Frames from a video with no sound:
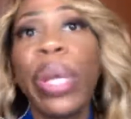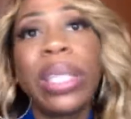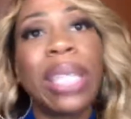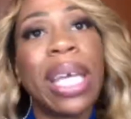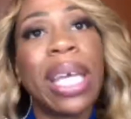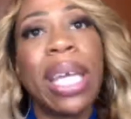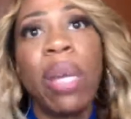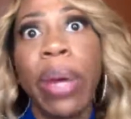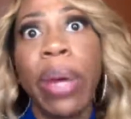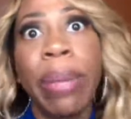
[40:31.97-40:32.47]

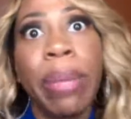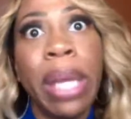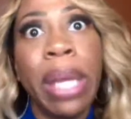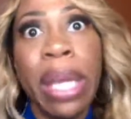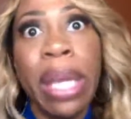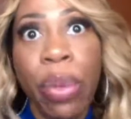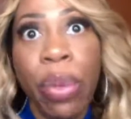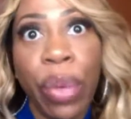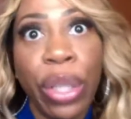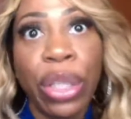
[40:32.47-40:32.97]

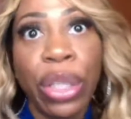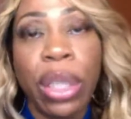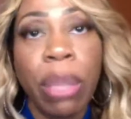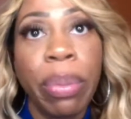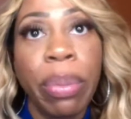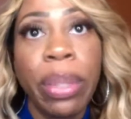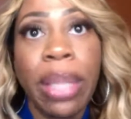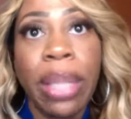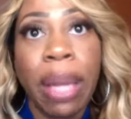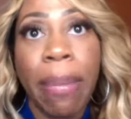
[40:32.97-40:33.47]
anyone should have
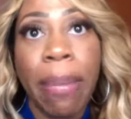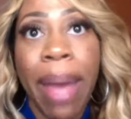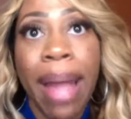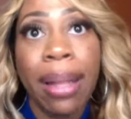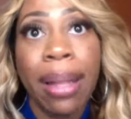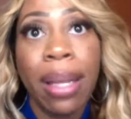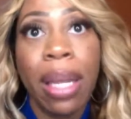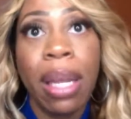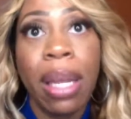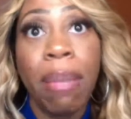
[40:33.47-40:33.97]
put their
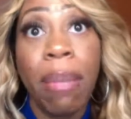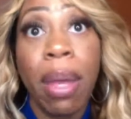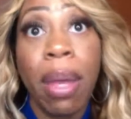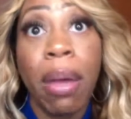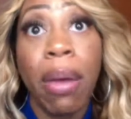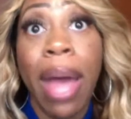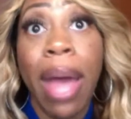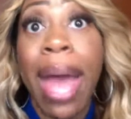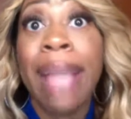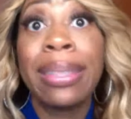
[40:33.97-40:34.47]
ballot in the
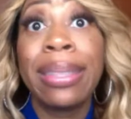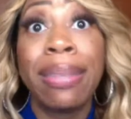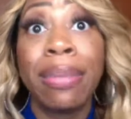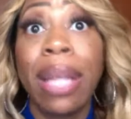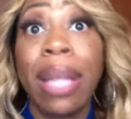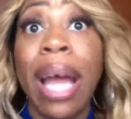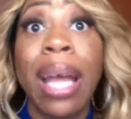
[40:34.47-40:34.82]
mail as of